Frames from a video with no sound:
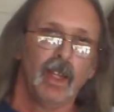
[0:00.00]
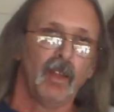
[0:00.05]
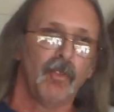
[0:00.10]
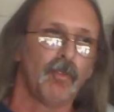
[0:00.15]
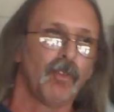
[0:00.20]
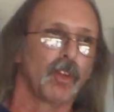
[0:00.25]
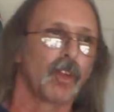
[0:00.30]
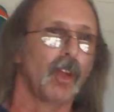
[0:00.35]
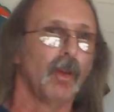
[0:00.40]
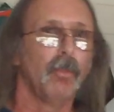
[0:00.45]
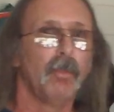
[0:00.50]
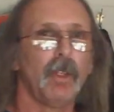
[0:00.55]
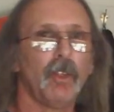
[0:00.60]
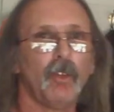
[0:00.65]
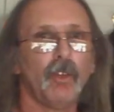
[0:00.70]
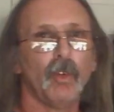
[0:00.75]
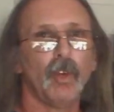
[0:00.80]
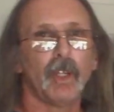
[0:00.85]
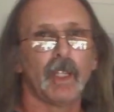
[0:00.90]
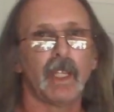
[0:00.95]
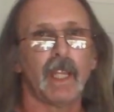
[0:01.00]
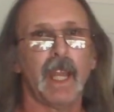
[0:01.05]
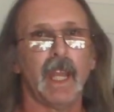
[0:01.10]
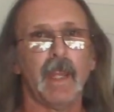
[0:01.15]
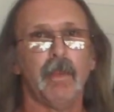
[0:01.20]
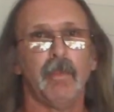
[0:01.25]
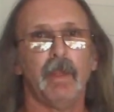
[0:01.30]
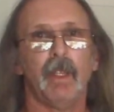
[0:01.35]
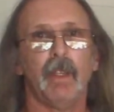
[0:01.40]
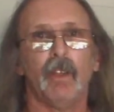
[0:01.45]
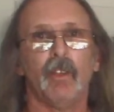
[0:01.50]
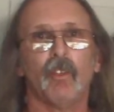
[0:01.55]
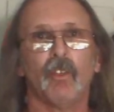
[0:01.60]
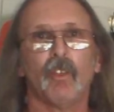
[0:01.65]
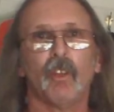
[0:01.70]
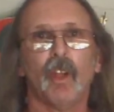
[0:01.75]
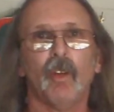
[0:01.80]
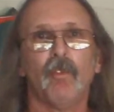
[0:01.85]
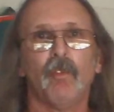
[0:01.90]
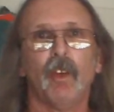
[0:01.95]
If you're going to be doing gaming and
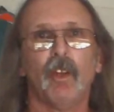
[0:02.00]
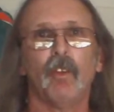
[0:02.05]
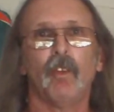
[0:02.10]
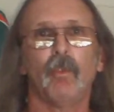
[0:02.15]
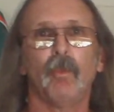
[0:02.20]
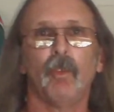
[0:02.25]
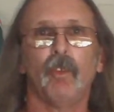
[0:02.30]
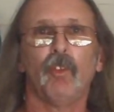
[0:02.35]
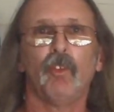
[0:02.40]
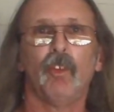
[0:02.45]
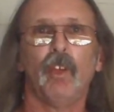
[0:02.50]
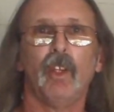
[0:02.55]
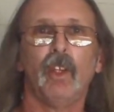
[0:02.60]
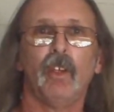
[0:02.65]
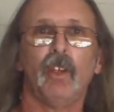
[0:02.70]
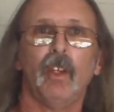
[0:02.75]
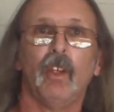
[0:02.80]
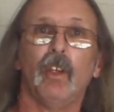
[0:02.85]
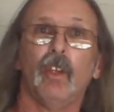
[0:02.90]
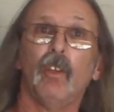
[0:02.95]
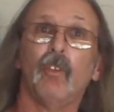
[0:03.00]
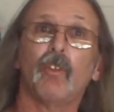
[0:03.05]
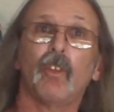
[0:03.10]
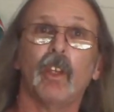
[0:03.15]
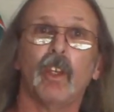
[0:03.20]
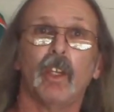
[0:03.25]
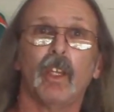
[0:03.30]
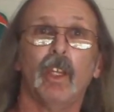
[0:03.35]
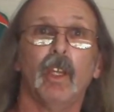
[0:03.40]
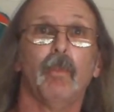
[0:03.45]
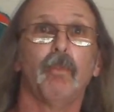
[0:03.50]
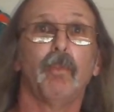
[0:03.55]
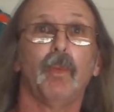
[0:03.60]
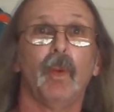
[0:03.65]
stuff on your machine, then it's going to get